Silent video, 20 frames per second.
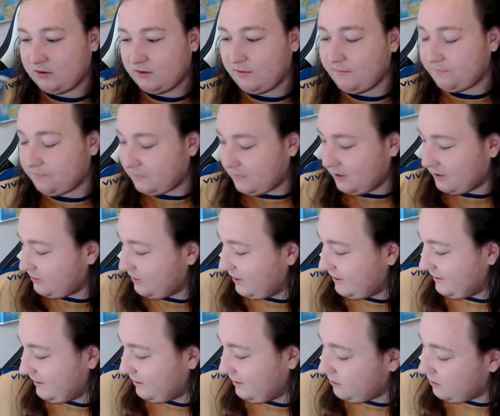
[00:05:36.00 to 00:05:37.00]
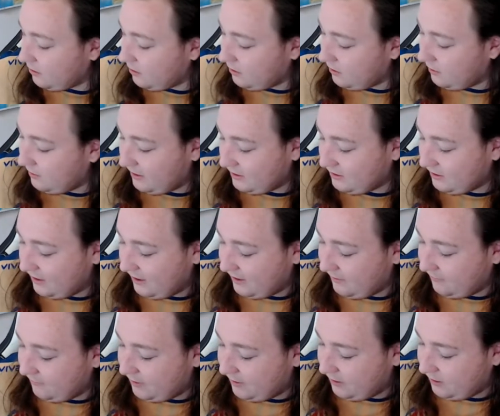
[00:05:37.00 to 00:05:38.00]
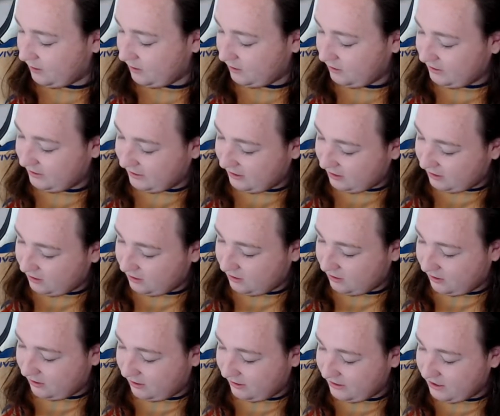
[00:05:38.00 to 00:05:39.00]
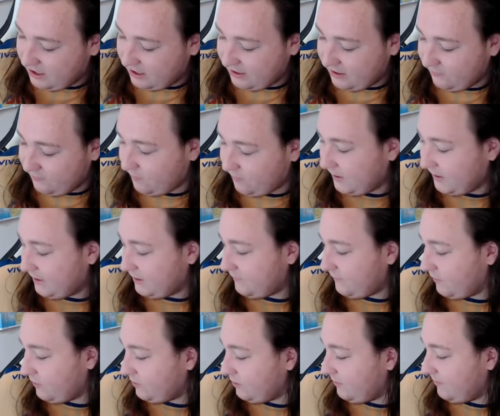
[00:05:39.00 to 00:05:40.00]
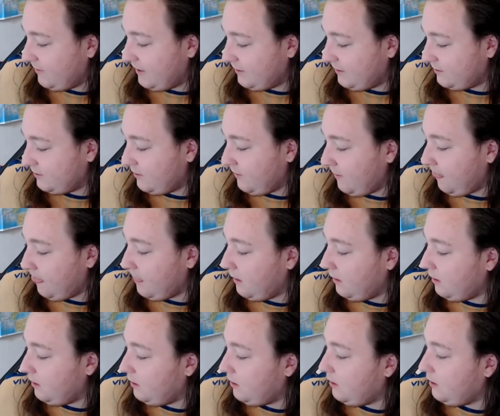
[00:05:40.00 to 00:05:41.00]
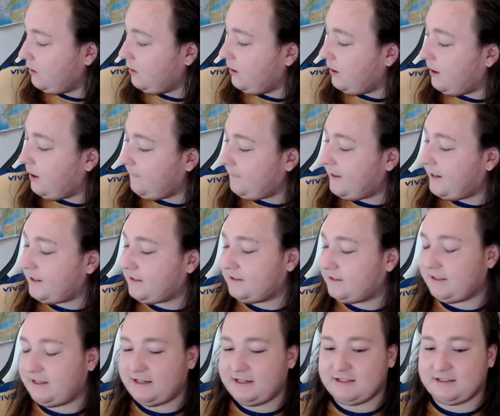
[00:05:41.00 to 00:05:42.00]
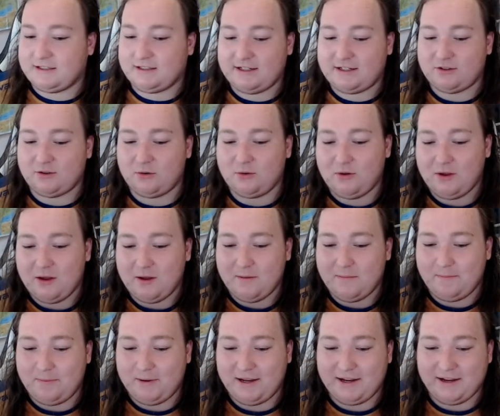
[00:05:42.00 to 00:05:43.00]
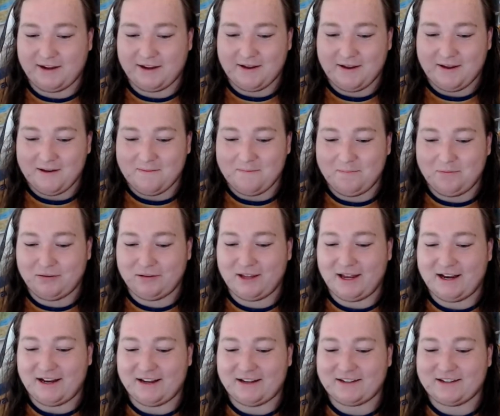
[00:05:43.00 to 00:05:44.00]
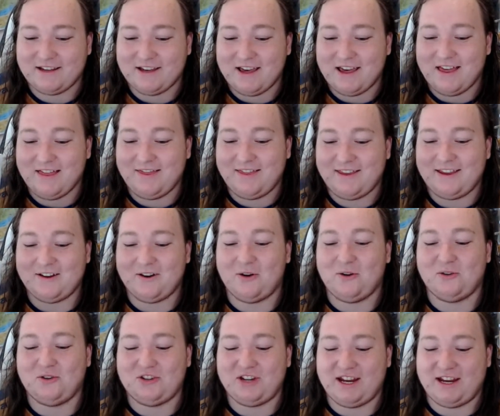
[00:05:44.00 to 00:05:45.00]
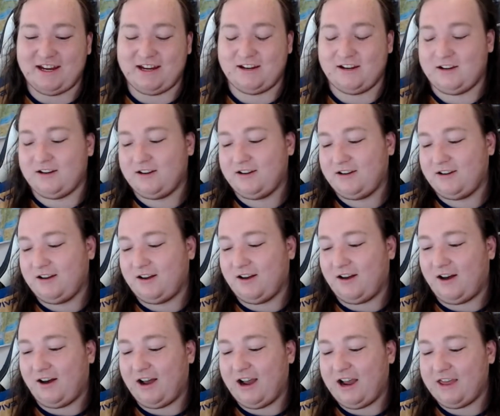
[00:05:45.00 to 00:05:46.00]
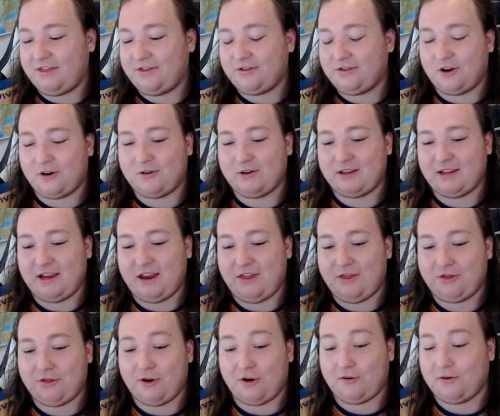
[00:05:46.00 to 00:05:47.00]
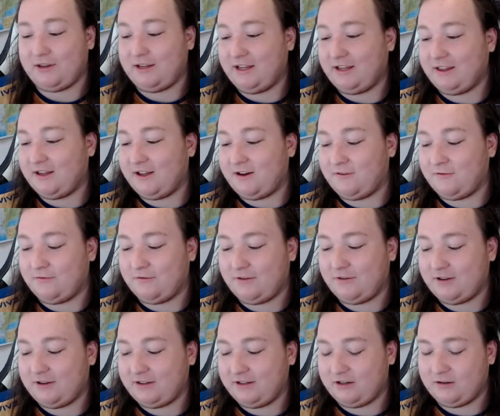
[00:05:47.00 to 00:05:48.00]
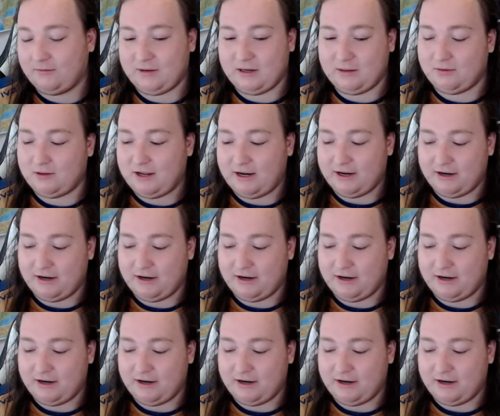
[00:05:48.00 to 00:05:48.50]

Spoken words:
Actually I did. That's a lie, but yeah. I never played this version of PES. Up next is Little Big Planet, the OG. I thoroughly love Little Big Planet.